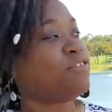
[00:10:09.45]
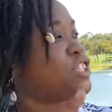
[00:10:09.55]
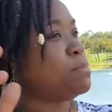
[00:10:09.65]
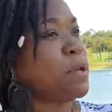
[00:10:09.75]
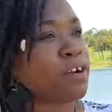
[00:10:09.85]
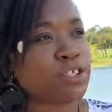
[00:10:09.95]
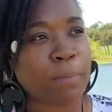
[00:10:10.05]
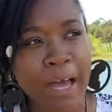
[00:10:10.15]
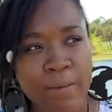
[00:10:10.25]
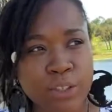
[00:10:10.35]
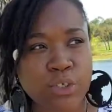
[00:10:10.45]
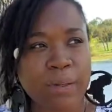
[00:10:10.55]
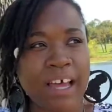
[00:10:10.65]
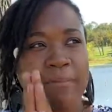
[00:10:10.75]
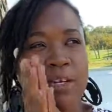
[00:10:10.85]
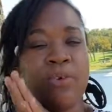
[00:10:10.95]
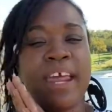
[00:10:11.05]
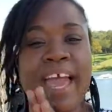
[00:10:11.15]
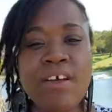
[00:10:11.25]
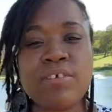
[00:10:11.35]
spiritual power too, but I've been
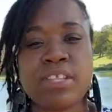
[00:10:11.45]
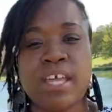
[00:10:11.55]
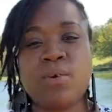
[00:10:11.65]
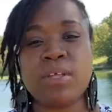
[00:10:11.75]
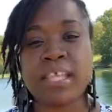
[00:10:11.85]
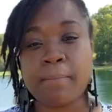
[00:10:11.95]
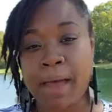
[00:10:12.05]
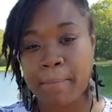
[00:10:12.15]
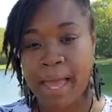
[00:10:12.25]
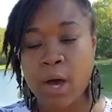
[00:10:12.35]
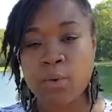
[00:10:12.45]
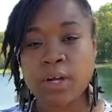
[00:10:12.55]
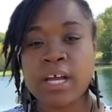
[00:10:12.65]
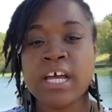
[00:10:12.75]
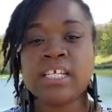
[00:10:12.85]
doing everything within my power